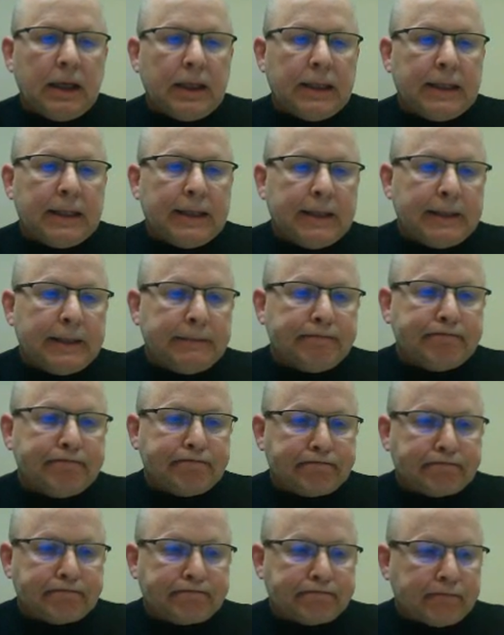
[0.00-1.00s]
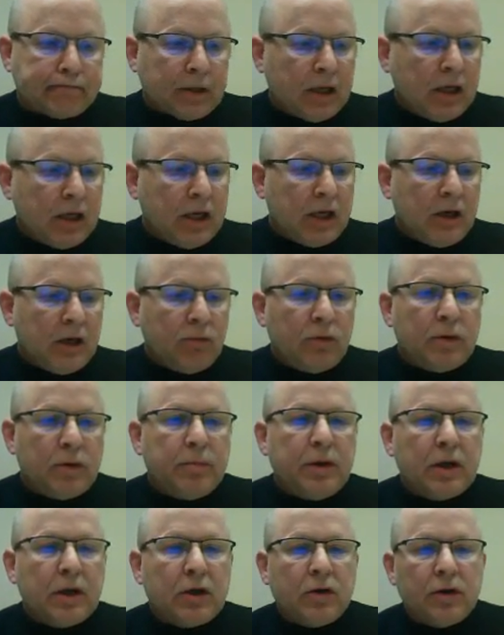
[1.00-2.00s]
It
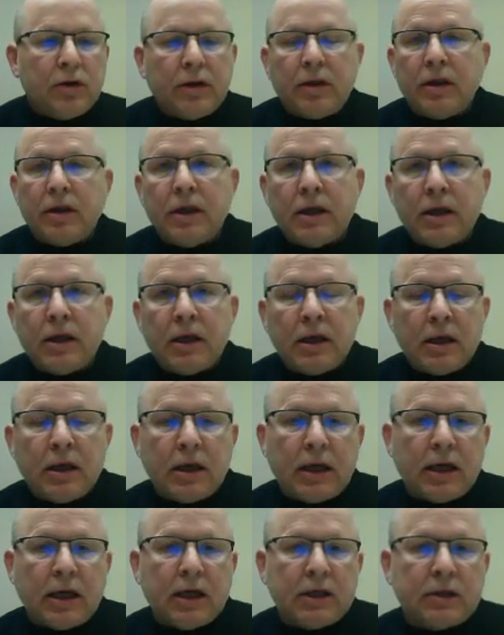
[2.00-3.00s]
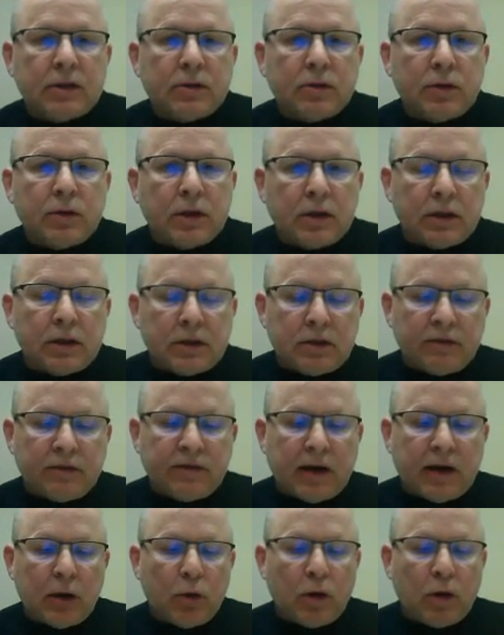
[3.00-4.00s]
would be a good thing
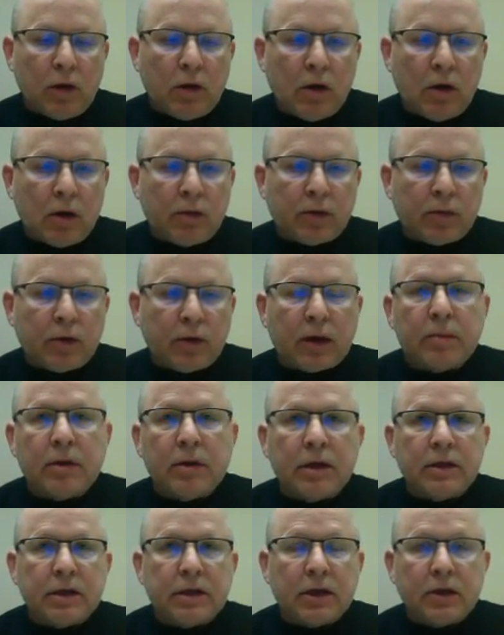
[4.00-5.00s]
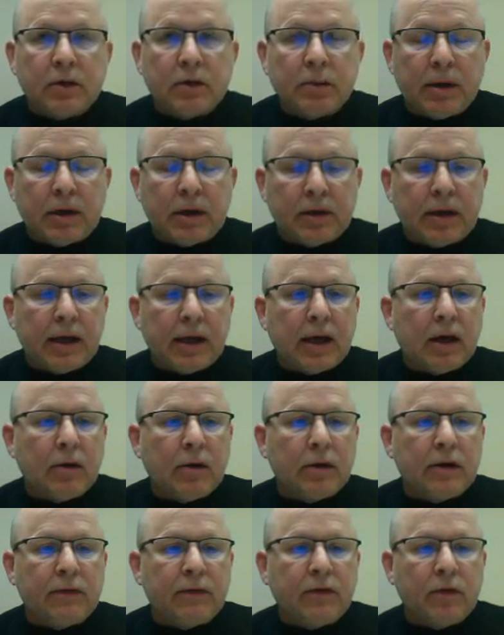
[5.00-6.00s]
to follow along with what I'm going to tell you about
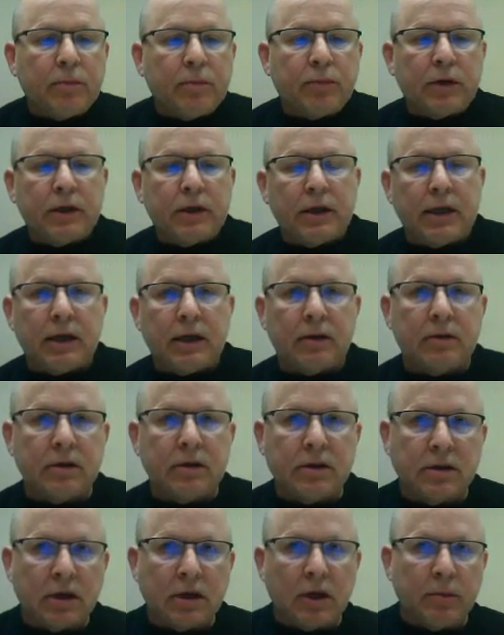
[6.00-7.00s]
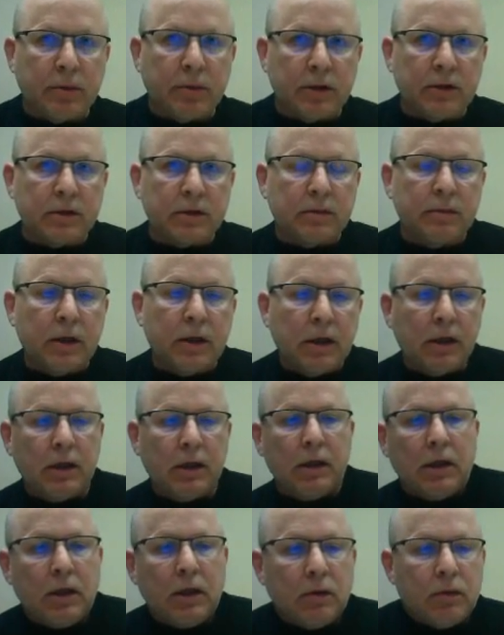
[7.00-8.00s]
now if you printed out the syllabus,
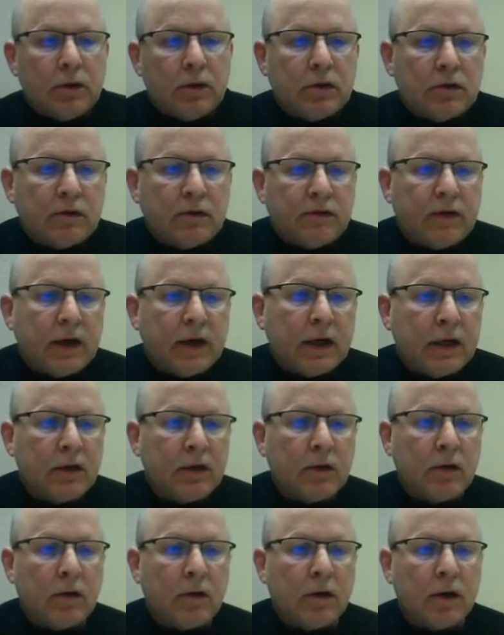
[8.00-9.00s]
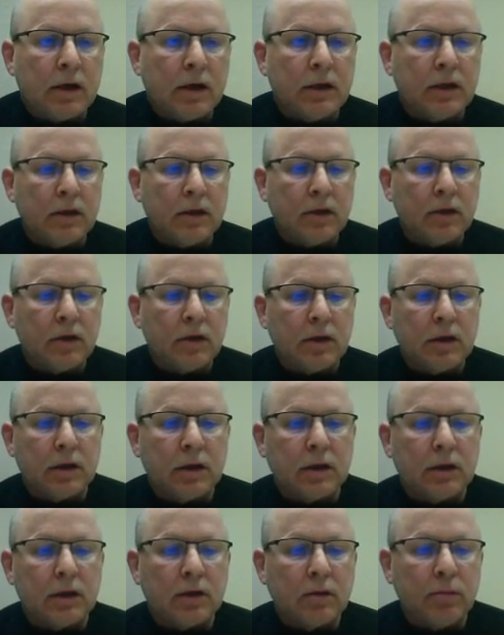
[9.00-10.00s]
which you'll find on
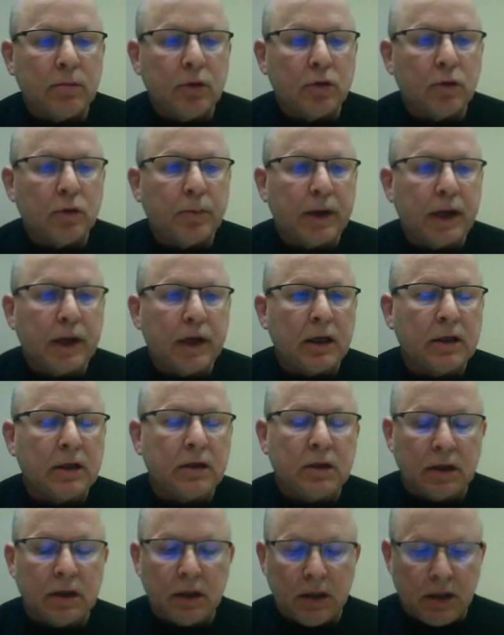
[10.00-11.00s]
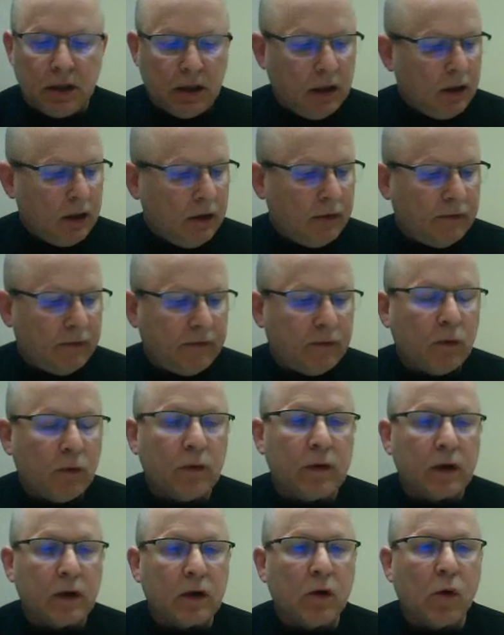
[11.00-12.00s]
the Moodle page
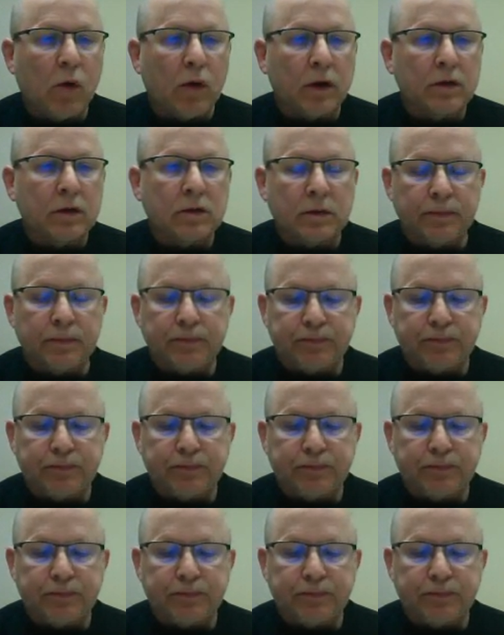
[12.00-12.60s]
for the course.